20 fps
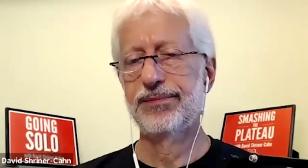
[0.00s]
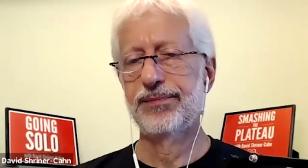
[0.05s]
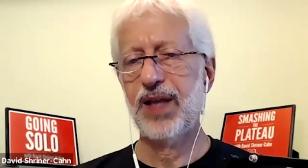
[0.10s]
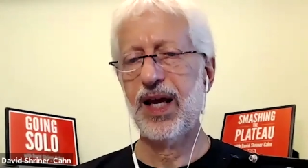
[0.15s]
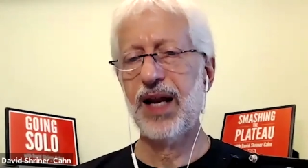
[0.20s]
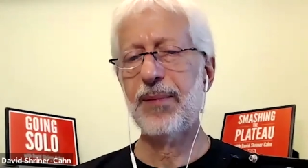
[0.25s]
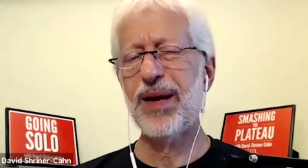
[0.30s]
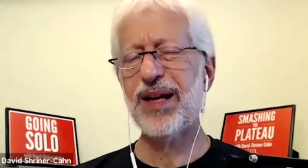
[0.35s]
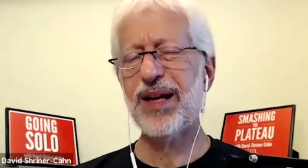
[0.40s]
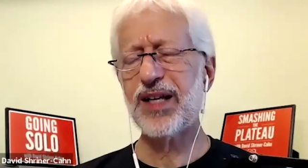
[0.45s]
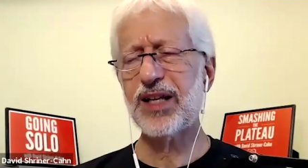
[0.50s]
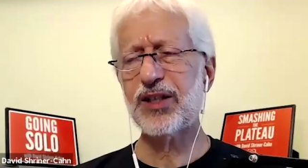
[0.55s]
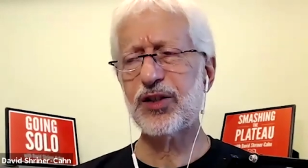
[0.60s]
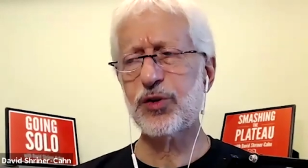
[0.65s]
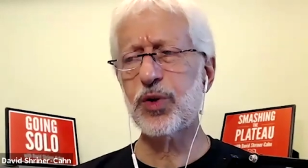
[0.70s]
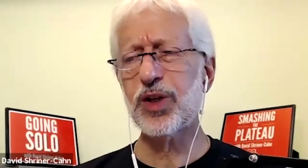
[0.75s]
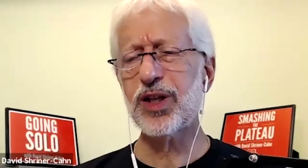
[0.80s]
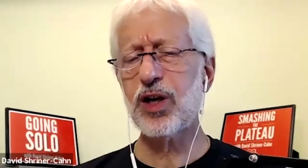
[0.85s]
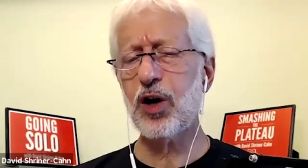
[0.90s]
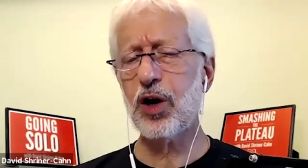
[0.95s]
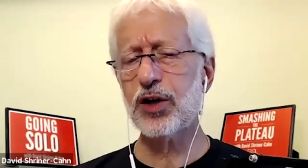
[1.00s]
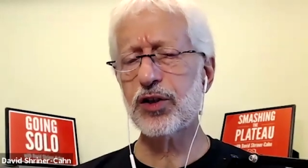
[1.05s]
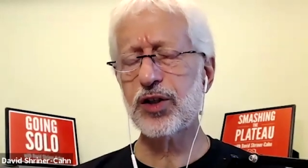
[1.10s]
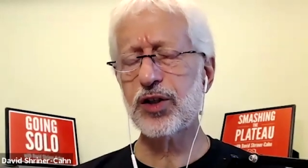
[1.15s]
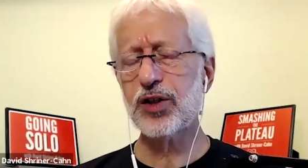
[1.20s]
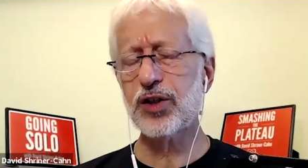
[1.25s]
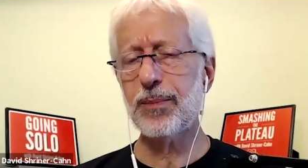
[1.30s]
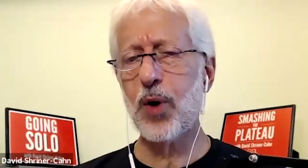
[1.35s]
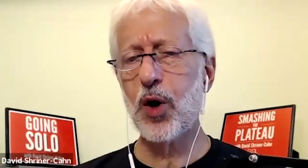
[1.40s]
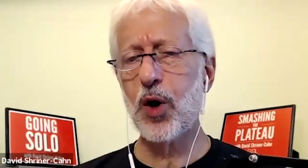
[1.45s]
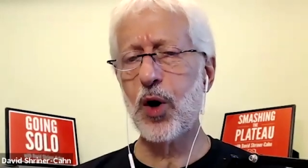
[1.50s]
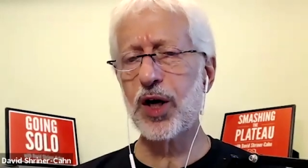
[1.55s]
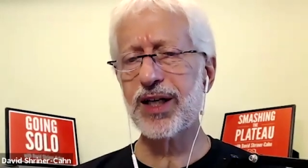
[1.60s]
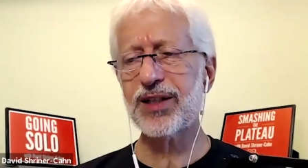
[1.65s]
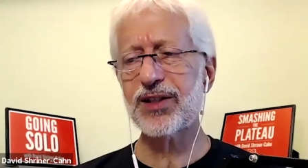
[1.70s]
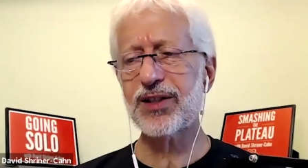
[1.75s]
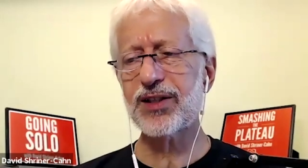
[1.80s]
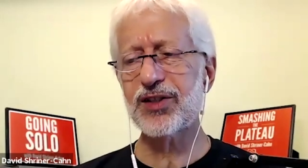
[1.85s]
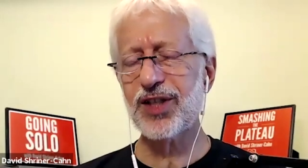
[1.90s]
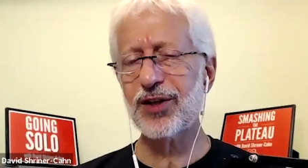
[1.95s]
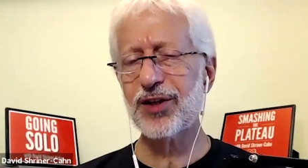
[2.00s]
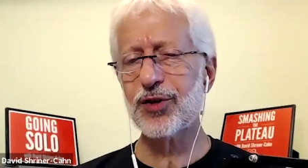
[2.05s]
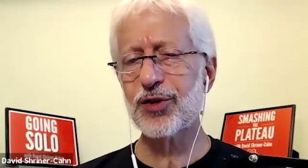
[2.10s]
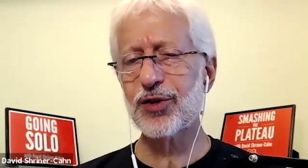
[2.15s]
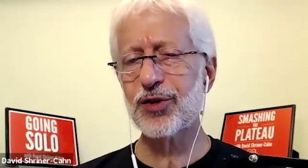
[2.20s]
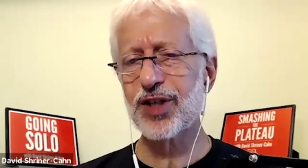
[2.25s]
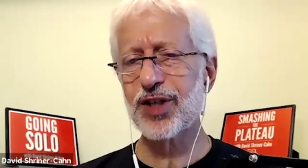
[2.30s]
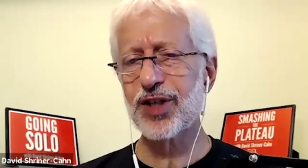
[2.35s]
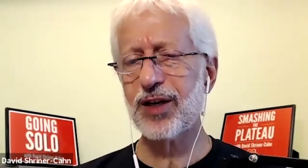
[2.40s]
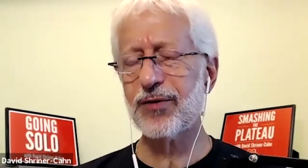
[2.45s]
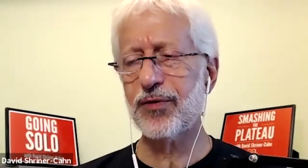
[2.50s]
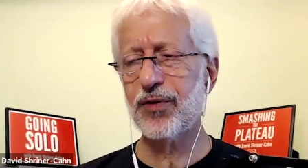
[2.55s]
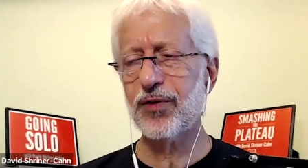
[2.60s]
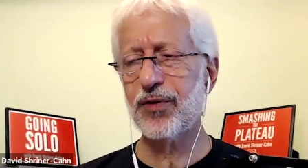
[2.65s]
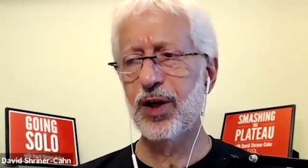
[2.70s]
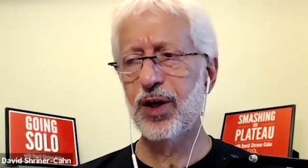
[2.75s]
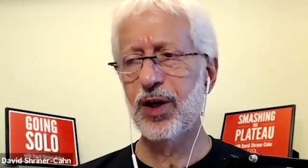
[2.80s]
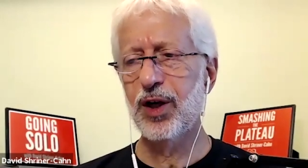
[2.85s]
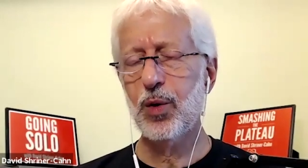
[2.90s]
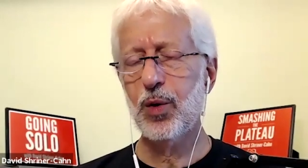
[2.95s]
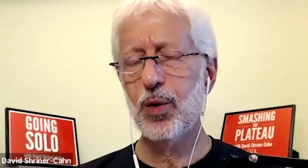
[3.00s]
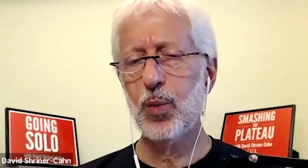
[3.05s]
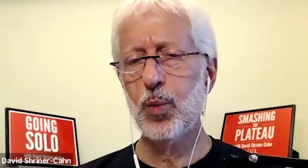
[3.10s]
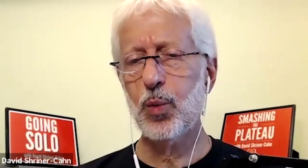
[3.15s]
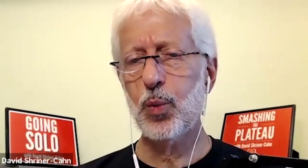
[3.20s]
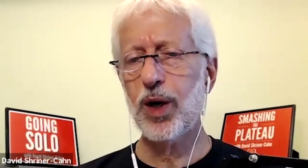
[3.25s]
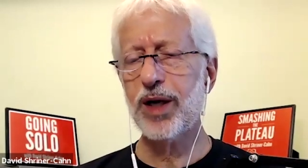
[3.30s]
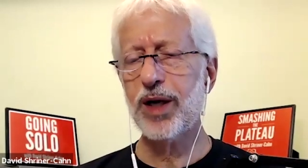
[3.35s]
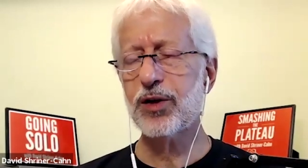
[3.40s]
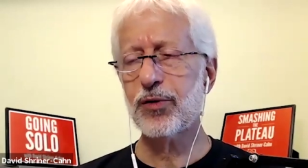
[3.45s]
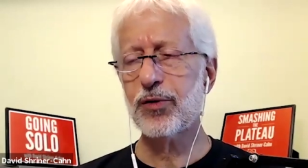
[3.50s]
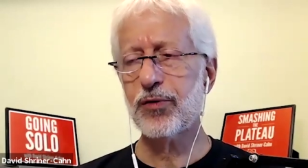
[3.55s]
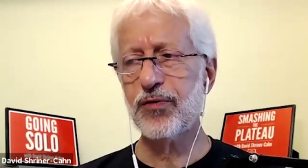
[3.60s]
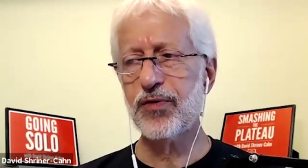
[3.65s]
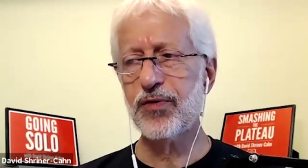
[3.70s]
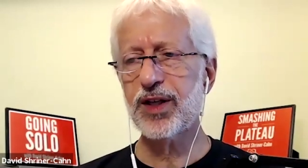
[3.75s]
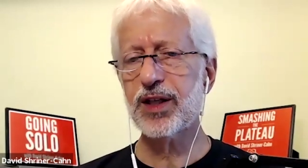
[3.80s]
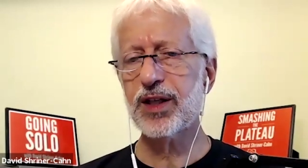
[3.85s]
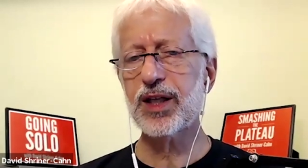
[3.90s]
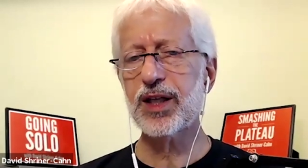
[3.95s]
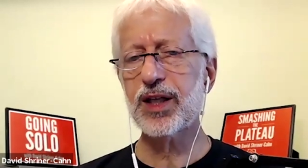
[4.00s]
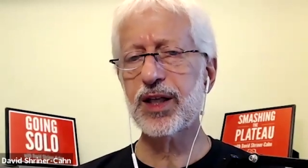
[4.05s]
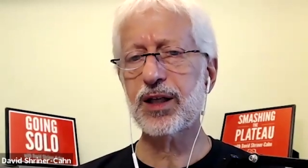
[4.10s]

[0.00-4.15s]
and make it's really hard to market and sell yourself when you're feeling